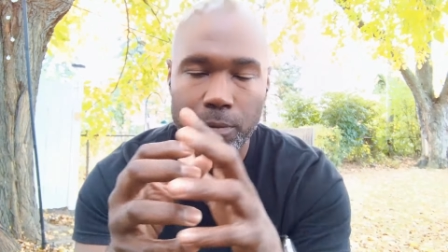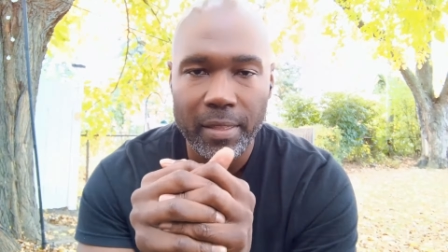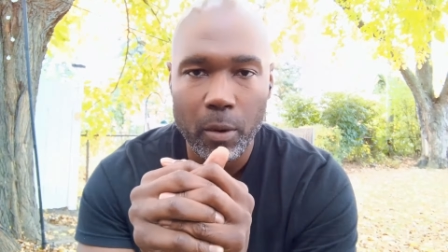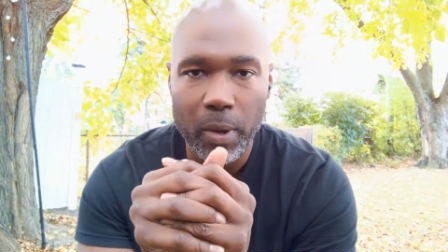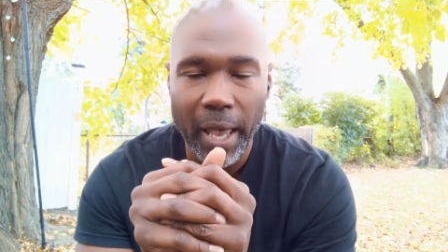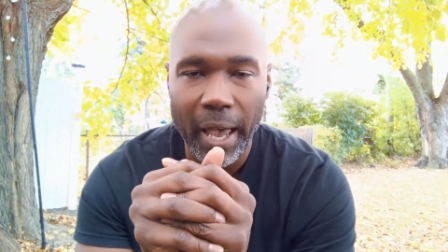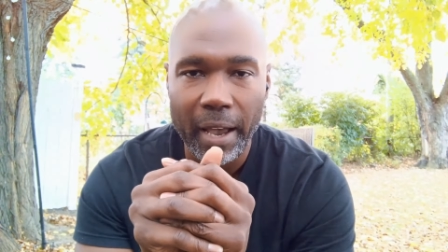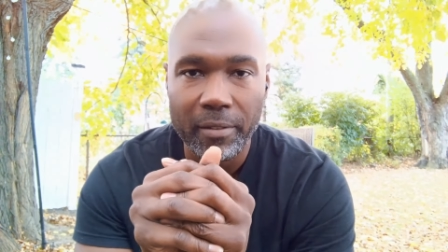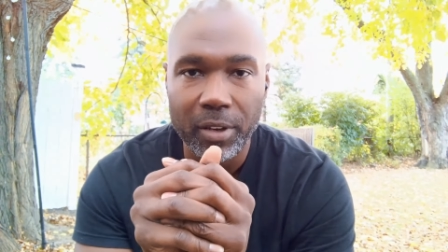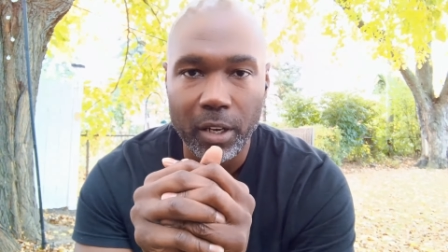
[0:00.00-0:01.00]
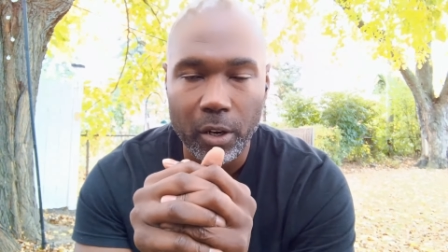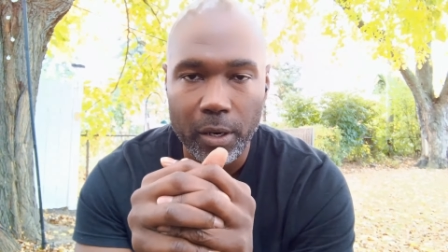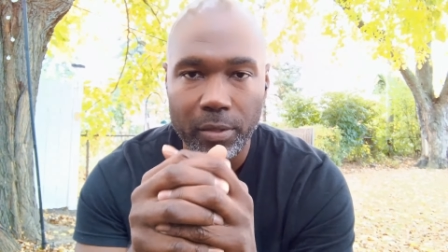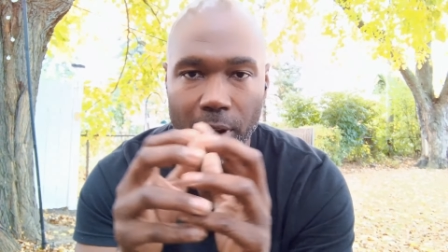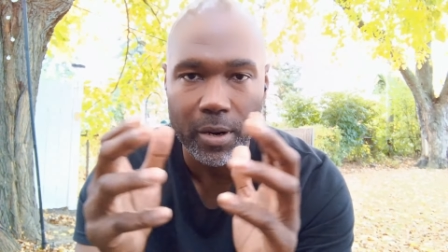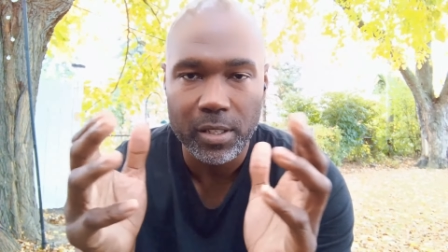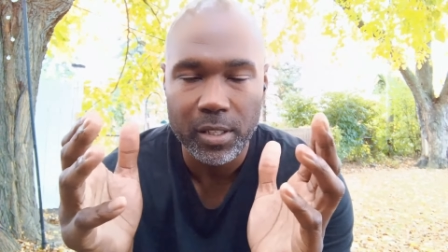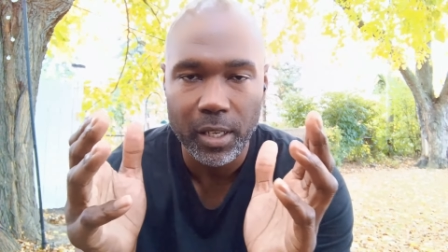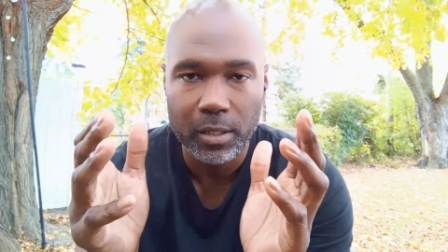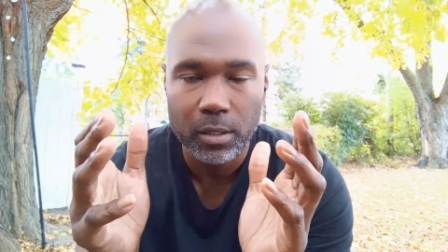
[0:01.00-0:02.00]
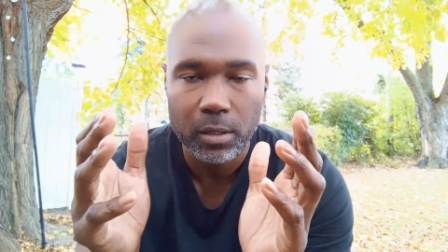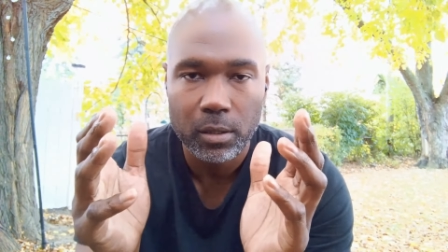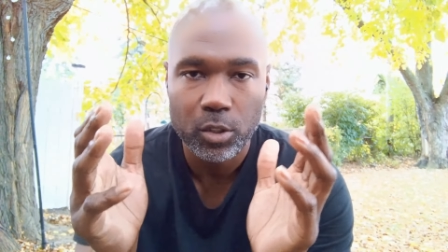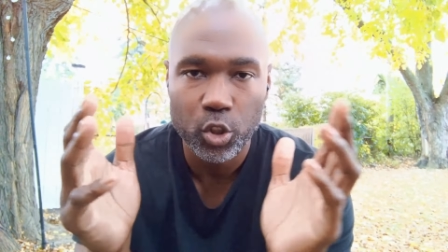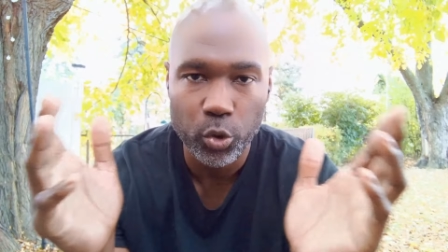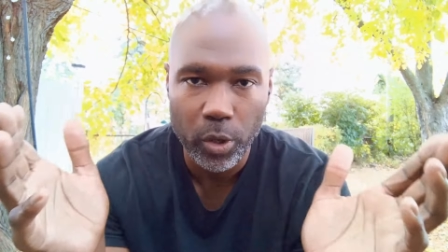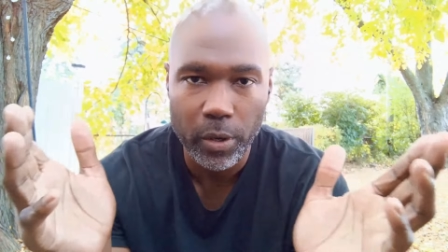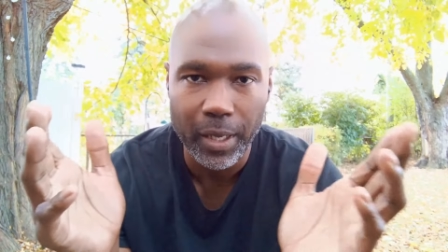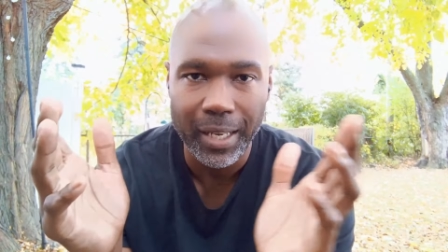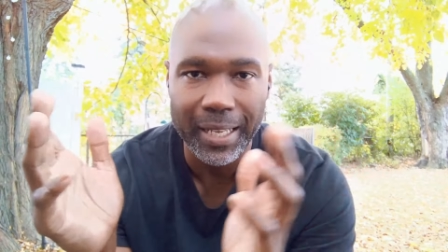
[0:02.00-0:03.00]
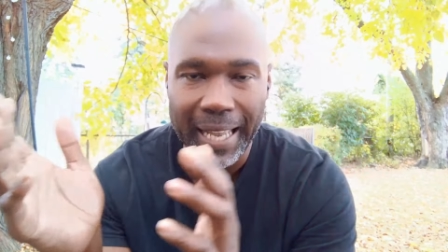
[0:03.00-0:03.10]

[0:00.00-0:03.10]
And then we have the current 36 trillion in